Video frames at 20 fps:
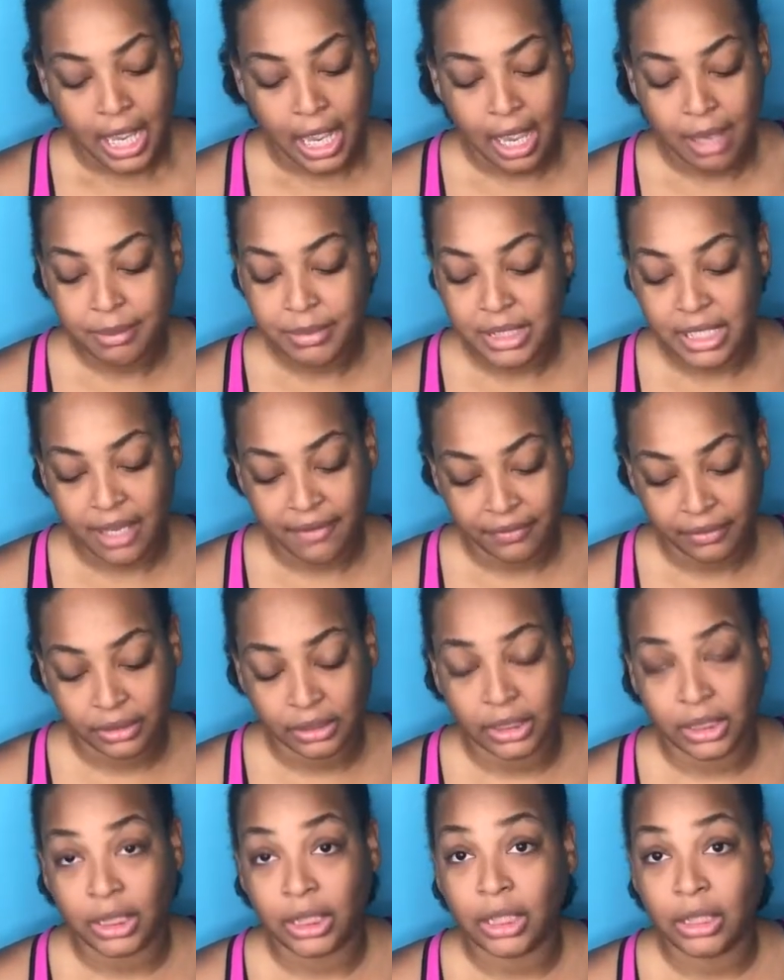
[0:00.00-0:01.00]
I'm
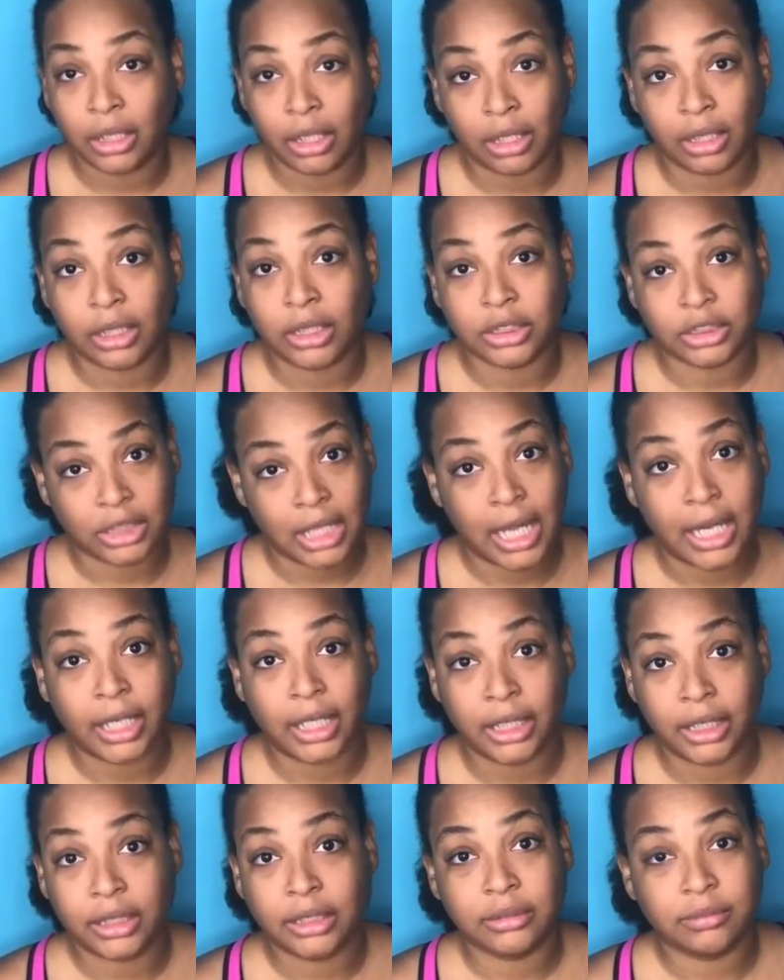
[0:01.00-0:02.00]
definitely gonna try
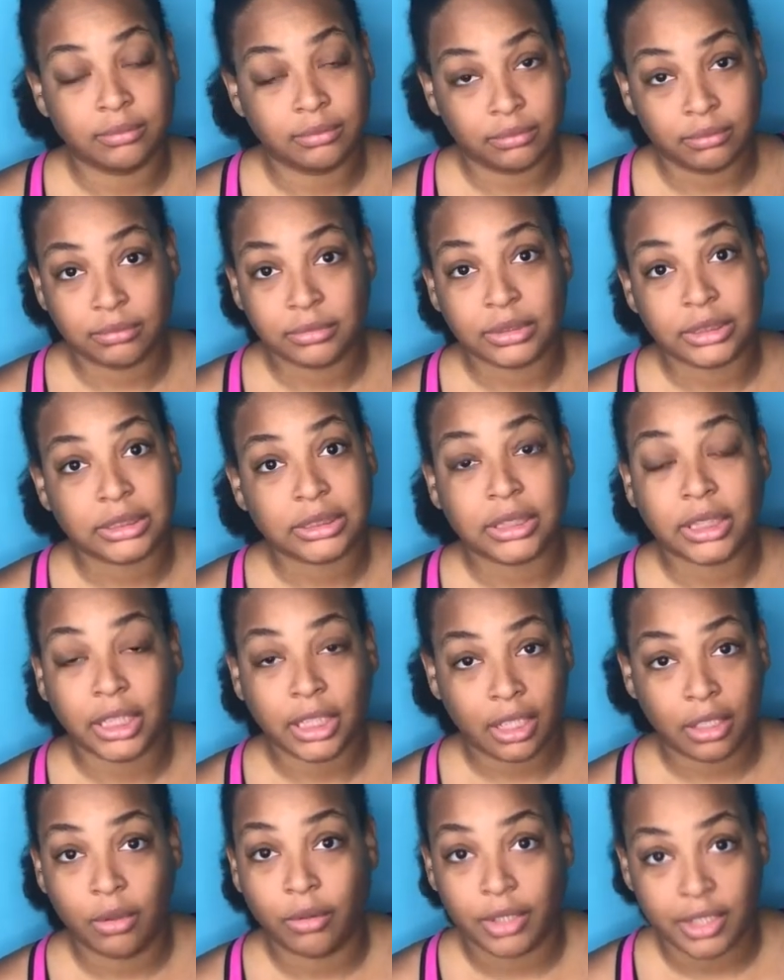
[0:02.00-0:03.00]
to
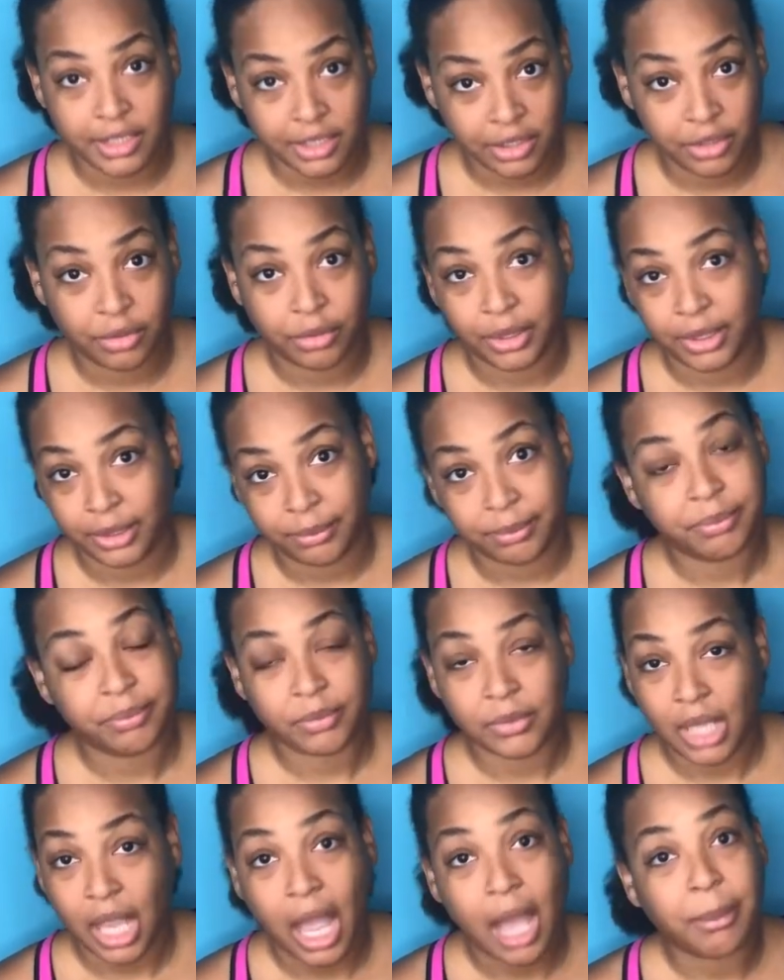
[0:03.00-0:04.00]
kill this unit.
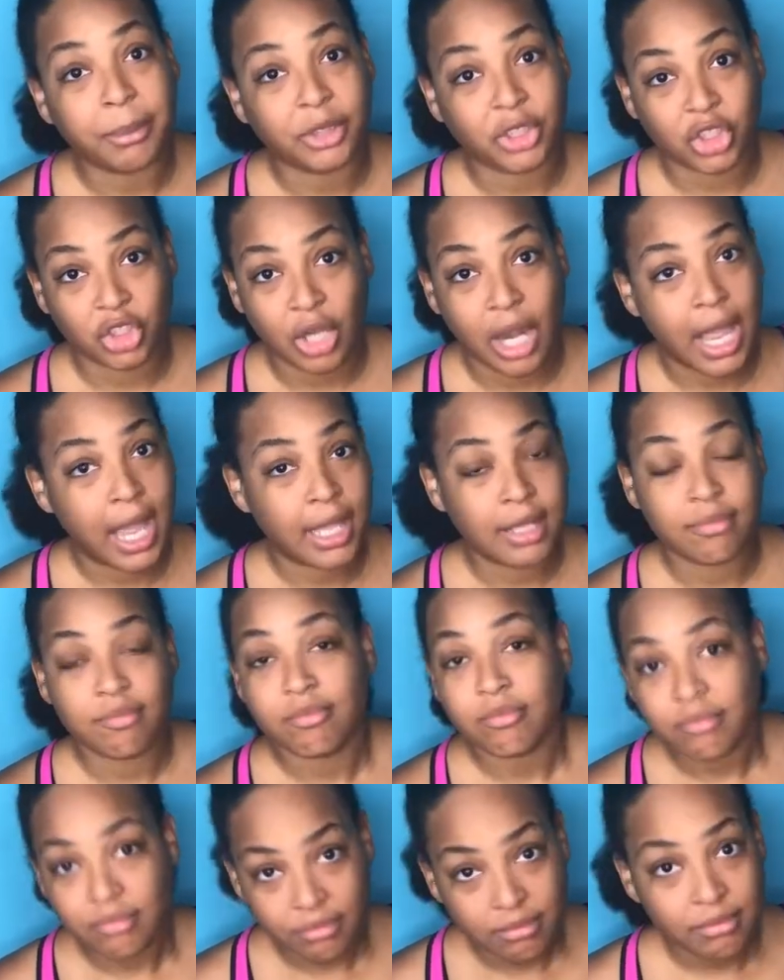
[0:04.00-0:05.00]
I'm gonna try
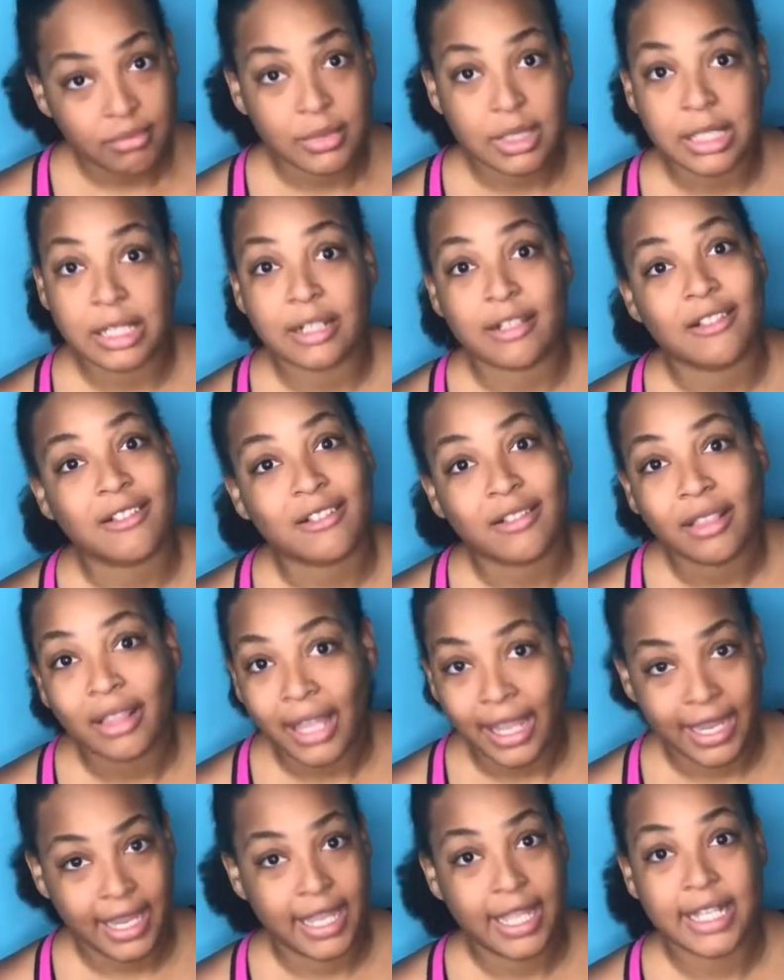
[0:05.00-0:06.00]
to
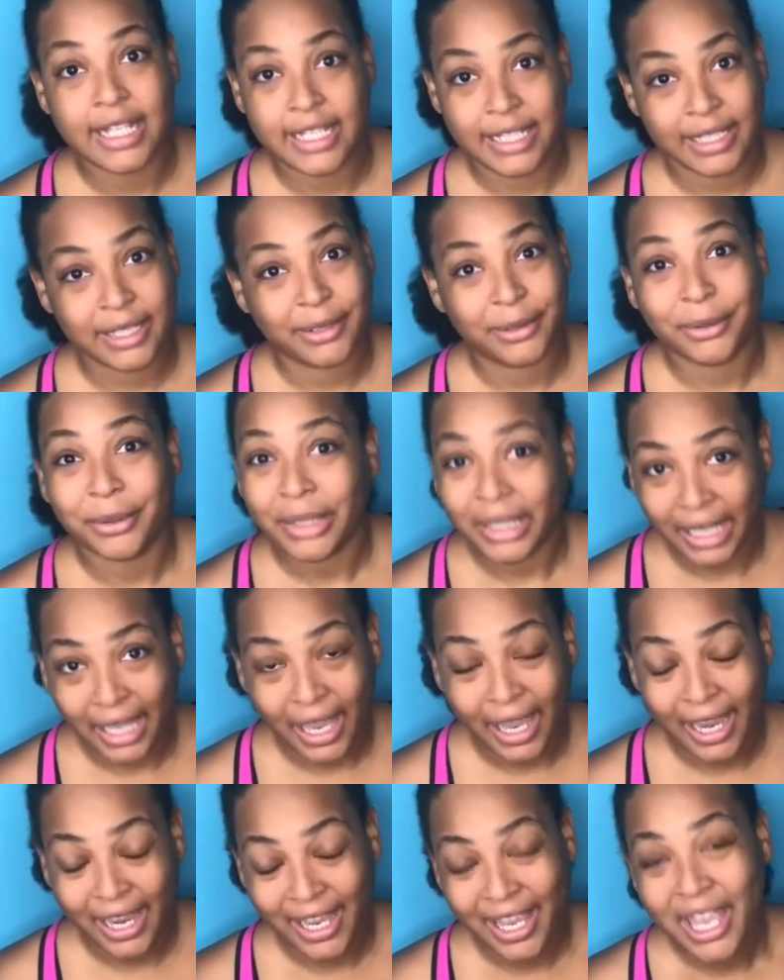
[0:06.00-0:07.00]
slay it, okay?